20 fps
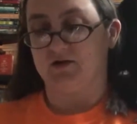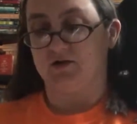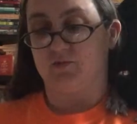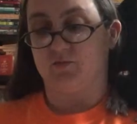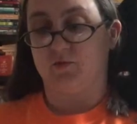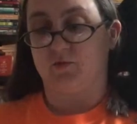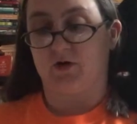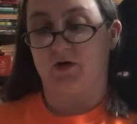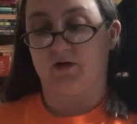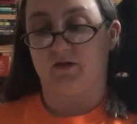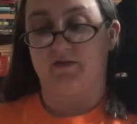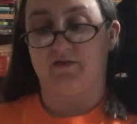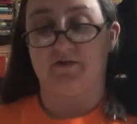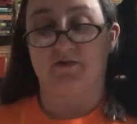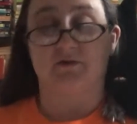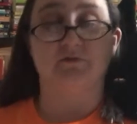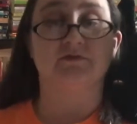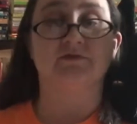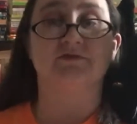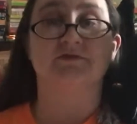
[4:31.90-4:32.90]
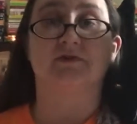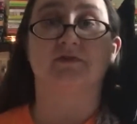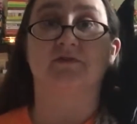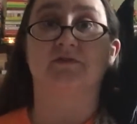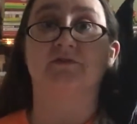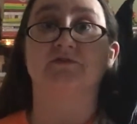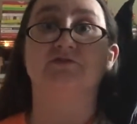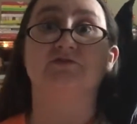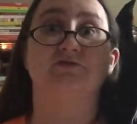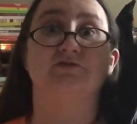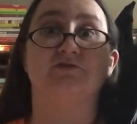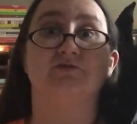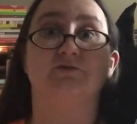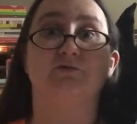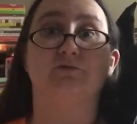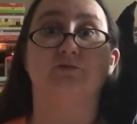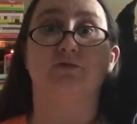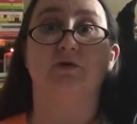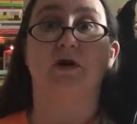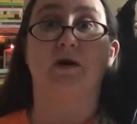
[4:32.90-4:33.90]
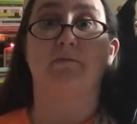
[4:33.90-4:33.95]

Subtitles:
Well, those are the two